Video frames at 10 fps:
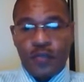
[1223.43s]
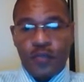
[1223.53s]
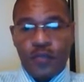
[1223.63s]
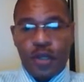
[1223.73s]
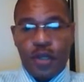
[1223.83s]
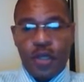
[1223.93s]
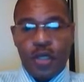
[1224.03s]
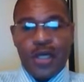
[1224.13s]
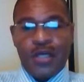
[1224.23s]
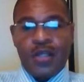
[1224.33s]
Okay.
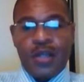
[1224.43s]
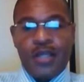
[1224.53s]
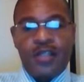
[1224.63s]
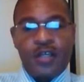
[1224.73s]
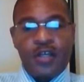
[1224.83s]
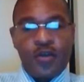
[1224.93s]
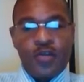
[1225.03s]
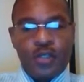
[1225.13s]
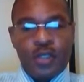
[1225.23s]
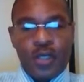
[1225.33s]
In
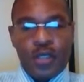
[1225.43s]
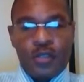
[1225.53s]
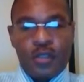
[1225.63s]
1906,